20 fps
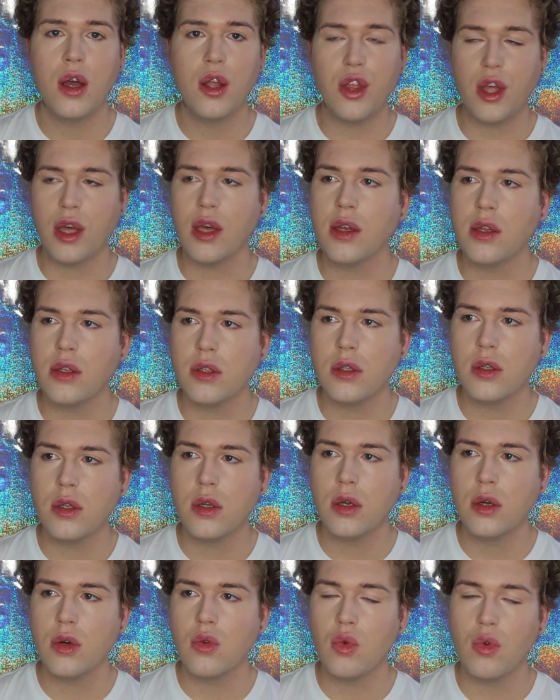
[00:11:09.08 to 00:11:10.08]
things
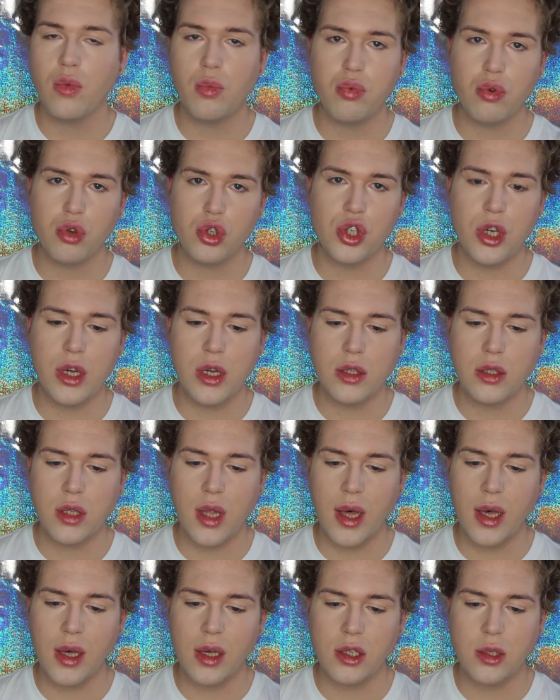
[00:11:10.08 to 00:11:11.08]
with brushes,
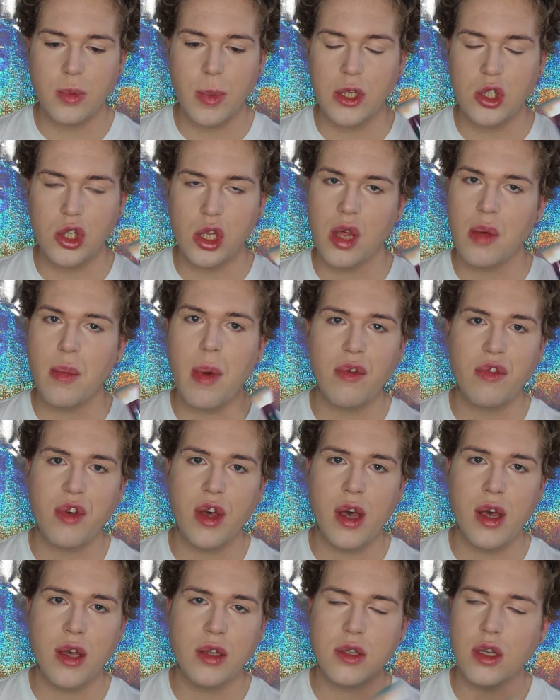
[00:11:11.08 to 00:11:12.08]
like especially in my
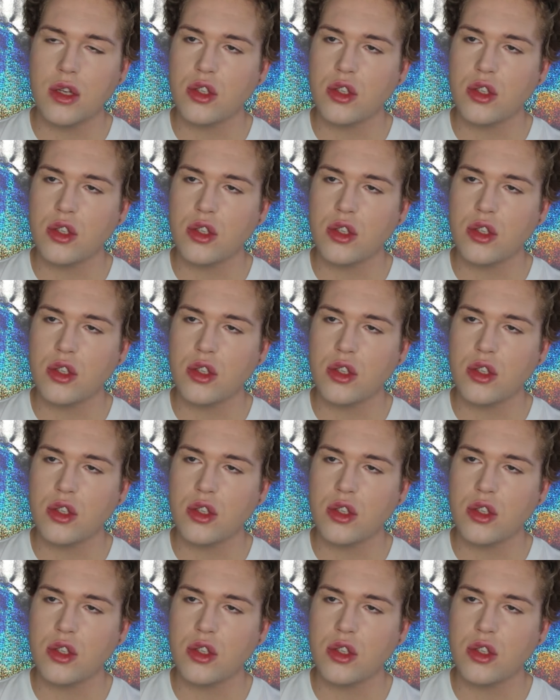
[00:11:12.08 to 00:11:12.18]
face.